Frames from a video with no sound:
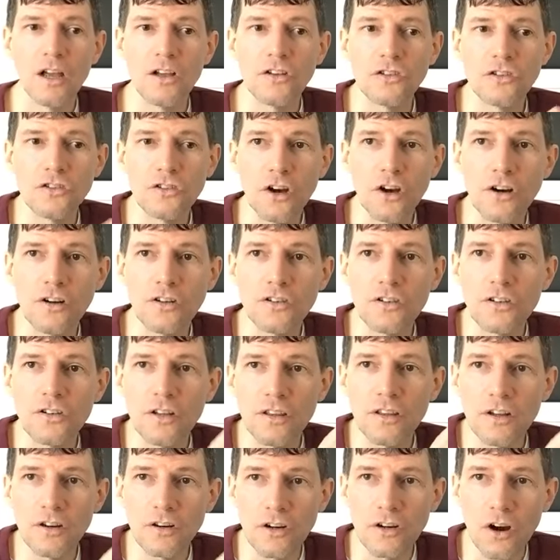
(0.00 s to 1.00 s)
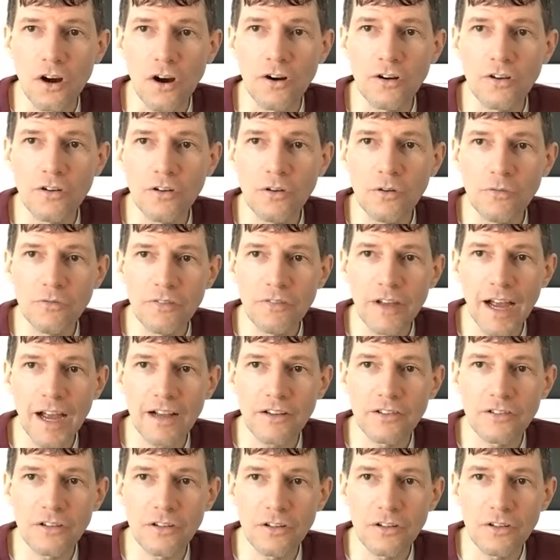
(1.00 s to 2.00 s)
starts their
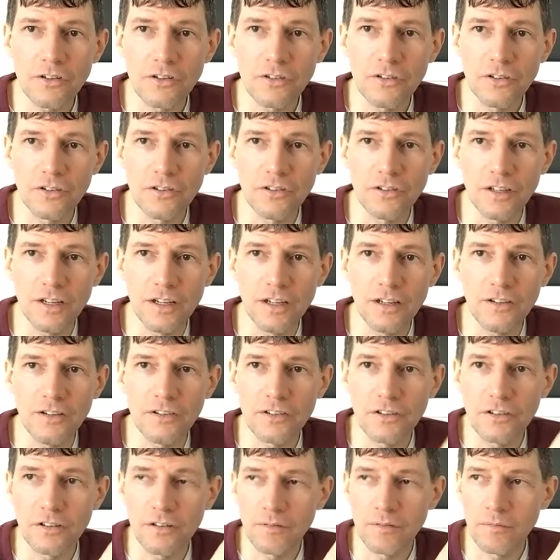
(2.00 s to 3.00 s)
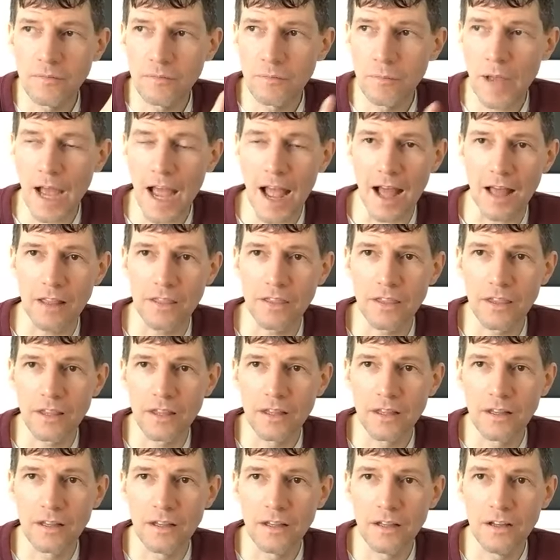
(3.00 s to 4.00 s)
cardiovascular disease path
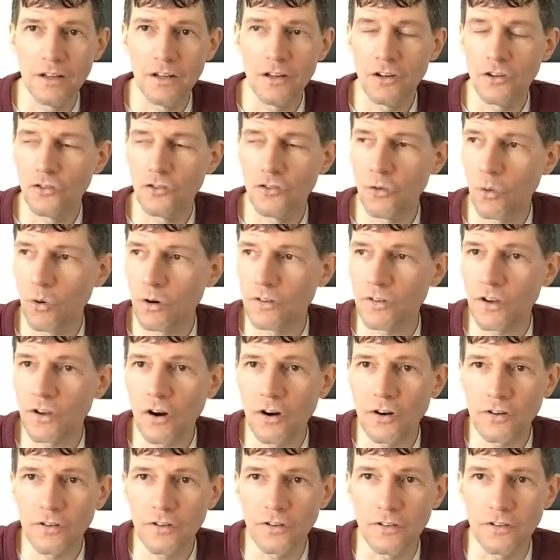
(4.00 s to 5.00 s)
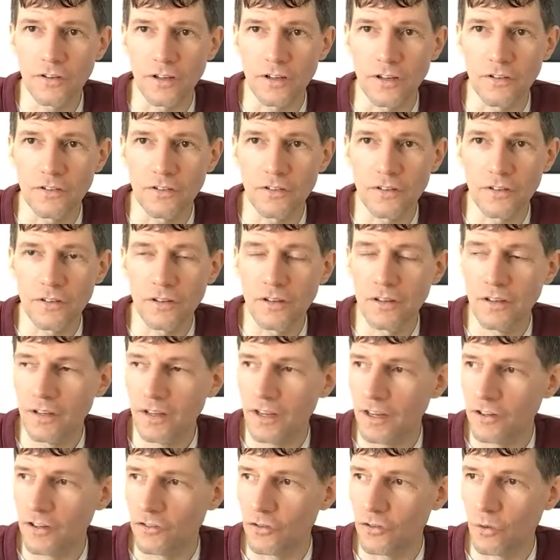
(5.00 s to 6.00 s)
towards heart disease
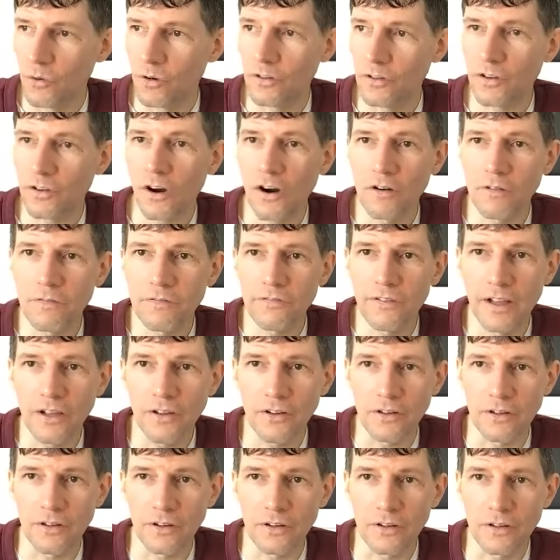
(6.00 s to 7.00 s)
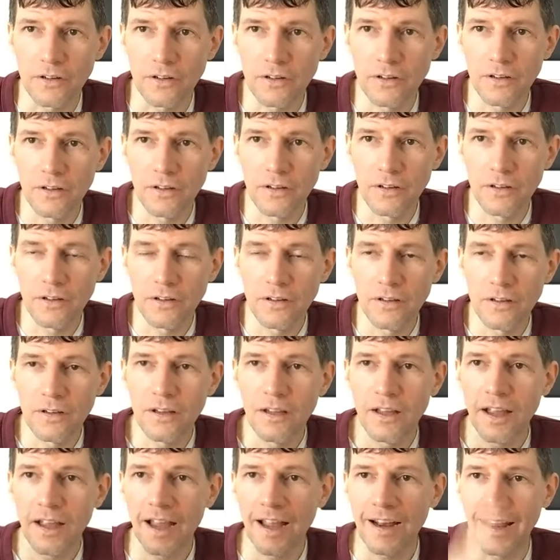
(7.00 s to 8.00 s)
and towards heart failure
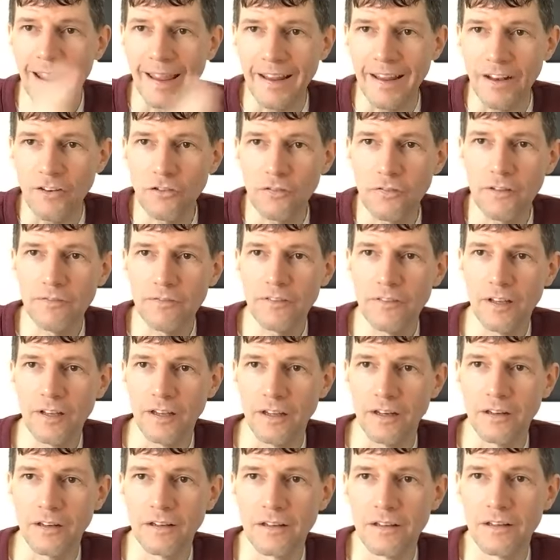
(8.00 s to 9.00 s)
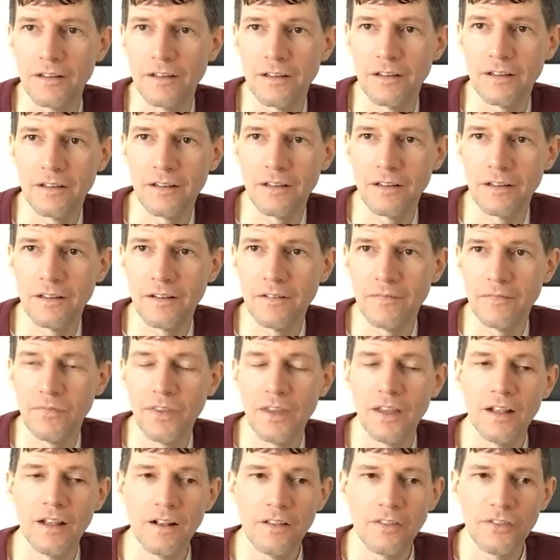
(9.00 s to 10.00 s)
at age 15.
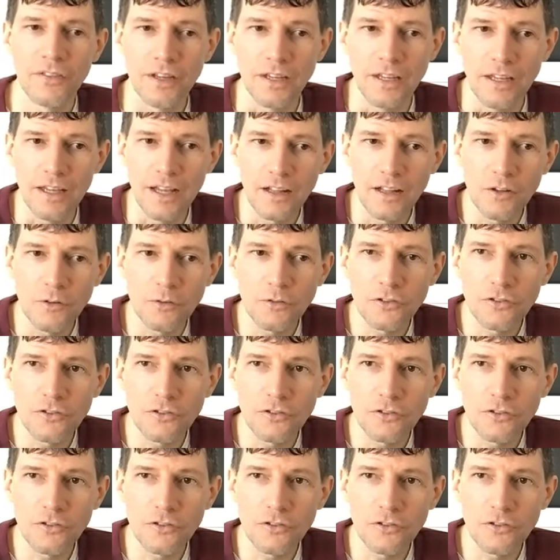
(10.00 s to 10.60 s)
The yellow